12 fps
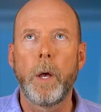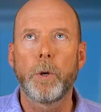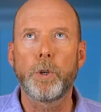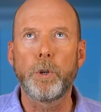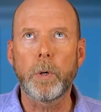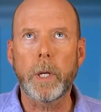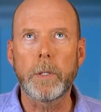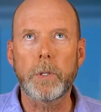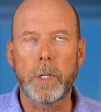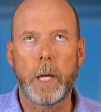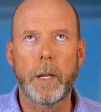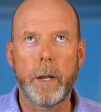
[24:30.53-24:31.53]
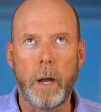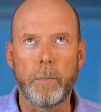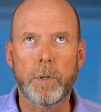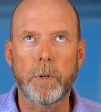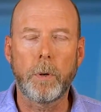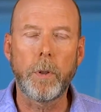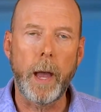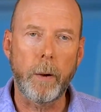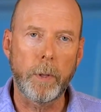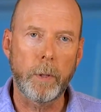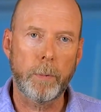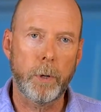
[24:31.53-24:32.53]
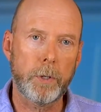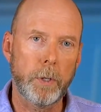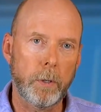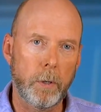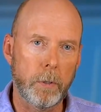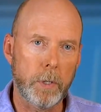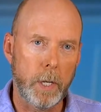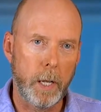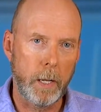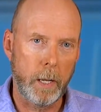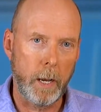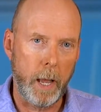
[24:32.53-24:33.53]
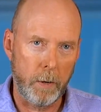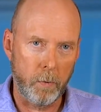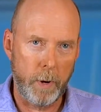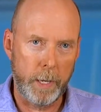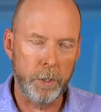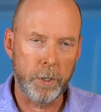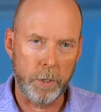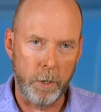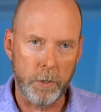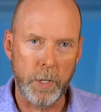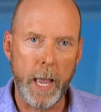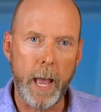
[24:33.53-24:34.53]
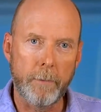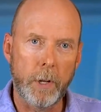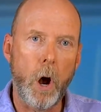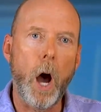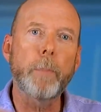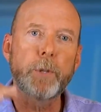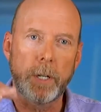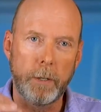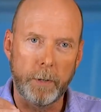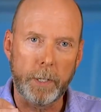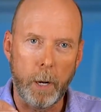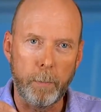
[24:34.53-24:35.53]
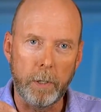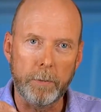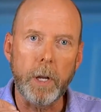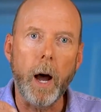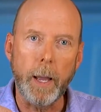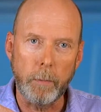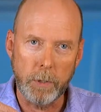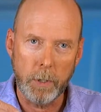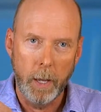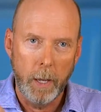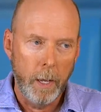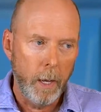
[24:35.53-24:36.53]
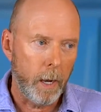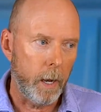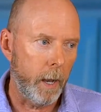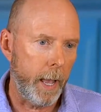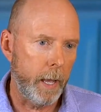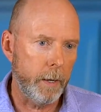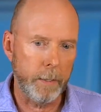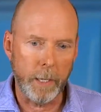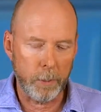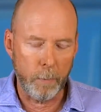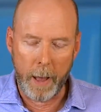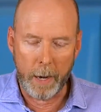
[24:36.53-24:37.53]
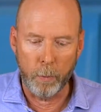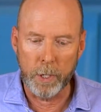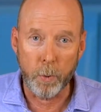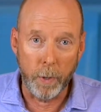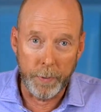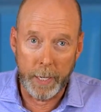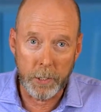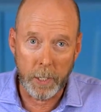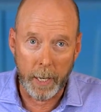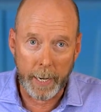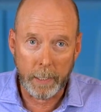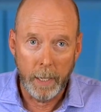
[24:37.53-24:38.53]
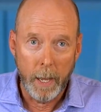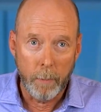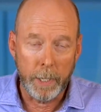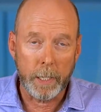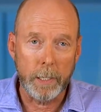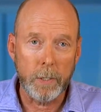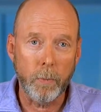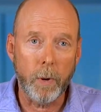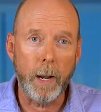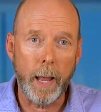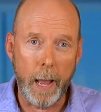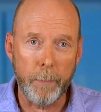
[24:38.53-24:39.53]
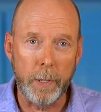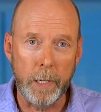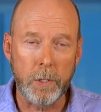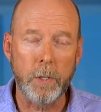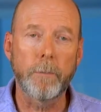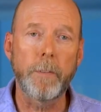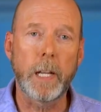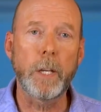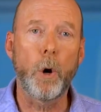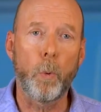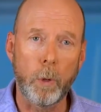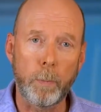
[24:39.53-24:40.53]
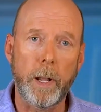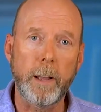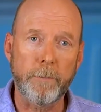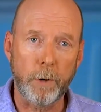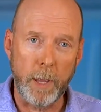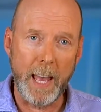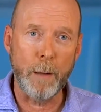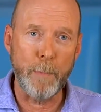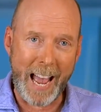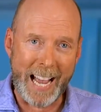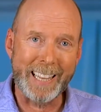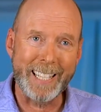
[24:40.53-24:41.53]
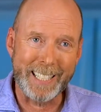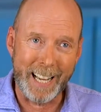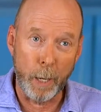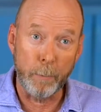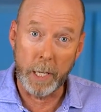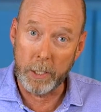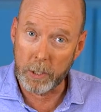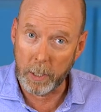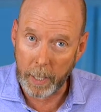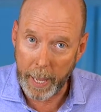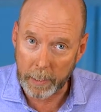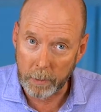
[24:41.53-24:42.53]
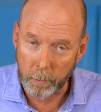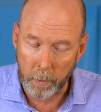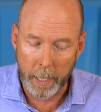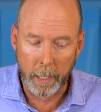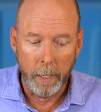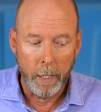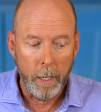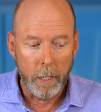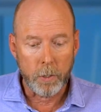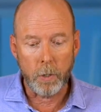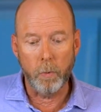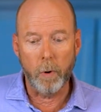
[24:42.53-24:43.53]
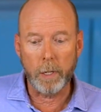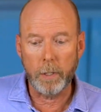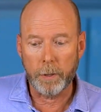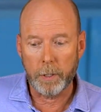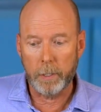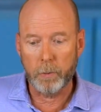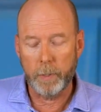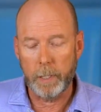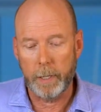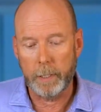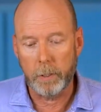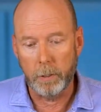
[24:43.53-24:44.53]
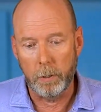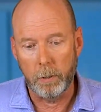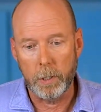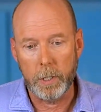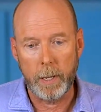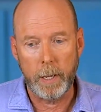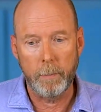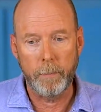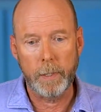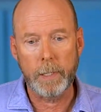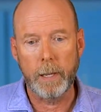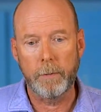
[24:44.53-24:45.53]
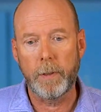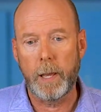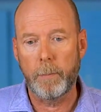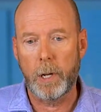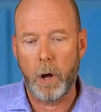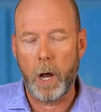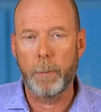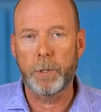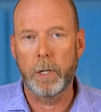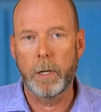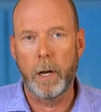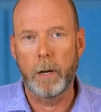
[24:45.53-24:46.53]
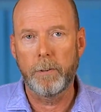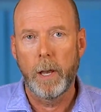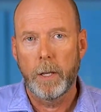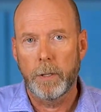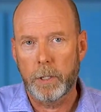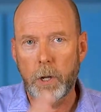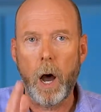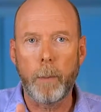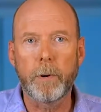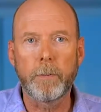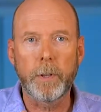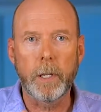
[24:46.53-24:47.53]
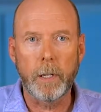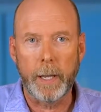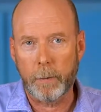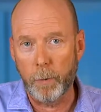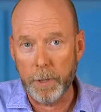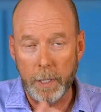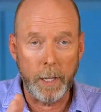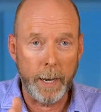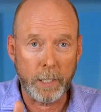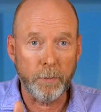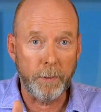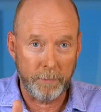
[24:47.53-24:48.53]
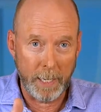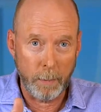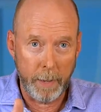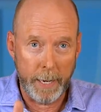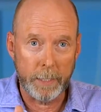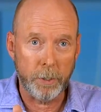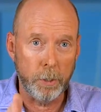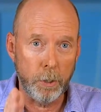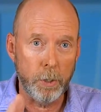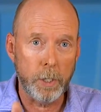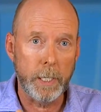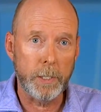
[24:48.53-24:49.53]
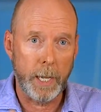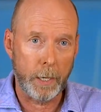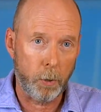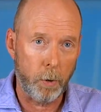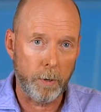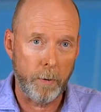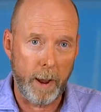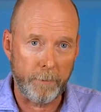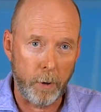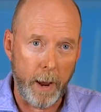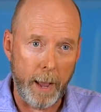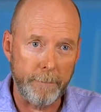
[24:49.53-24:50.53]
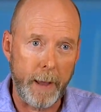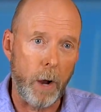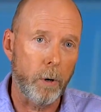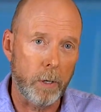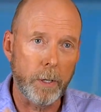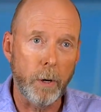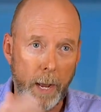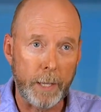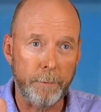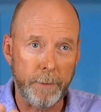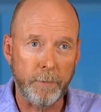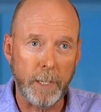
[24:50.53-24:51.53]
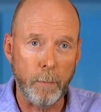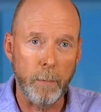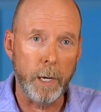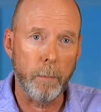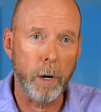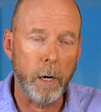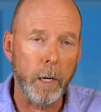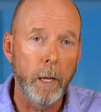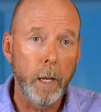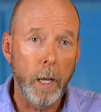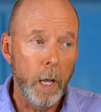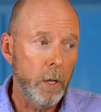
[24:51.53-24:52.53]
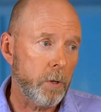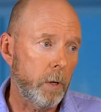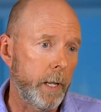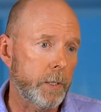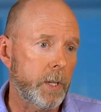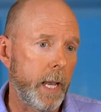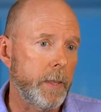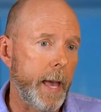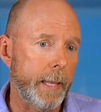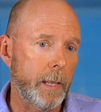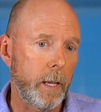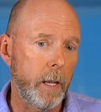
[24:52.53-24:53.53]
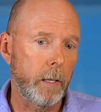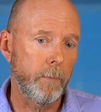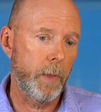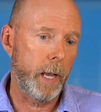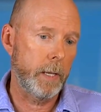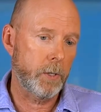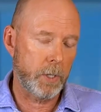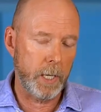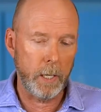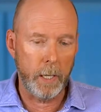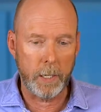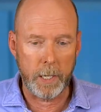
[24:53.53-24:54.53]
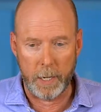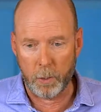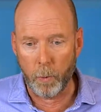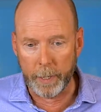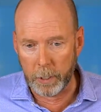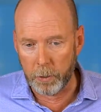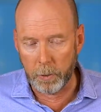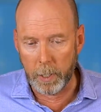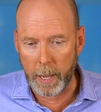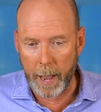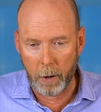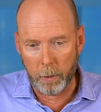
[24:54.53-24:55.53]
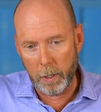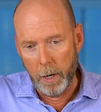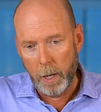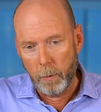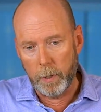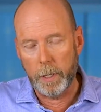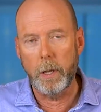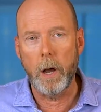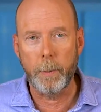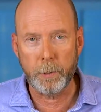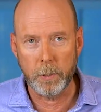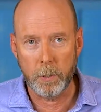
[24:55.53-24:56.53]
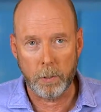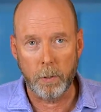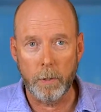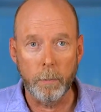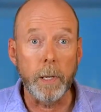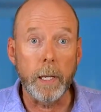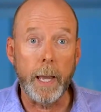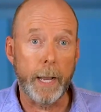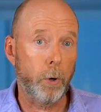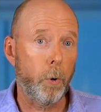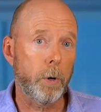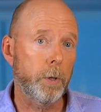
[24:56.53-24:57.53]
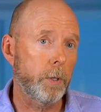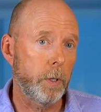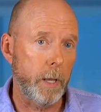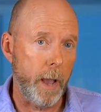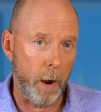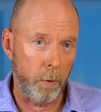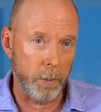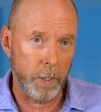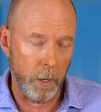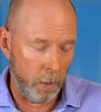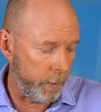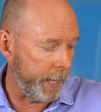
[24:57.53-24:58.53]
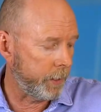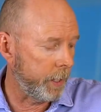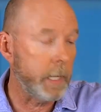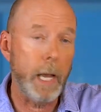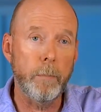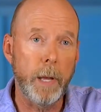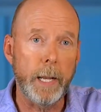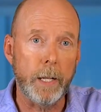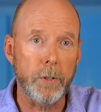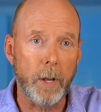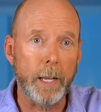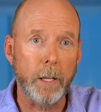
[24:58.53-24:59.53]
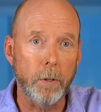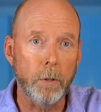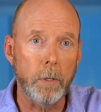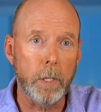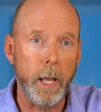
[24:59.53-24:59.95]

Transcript: you can set it up so that when the person goes in and registers, they have an option of a couple of times. And it doesn't matter which one they select, because what will happen is the video will play for them at the time they select, right? So one of the things we like to do is give them an option of the top of that, like within the next 15 minutes. And usually it's at quarter after half hour, at the 15-minute mark. So let's say that they see this at 20 to the hour. One of the options is going to be at quarter to the hour. So that's in 10 minutes. I can do it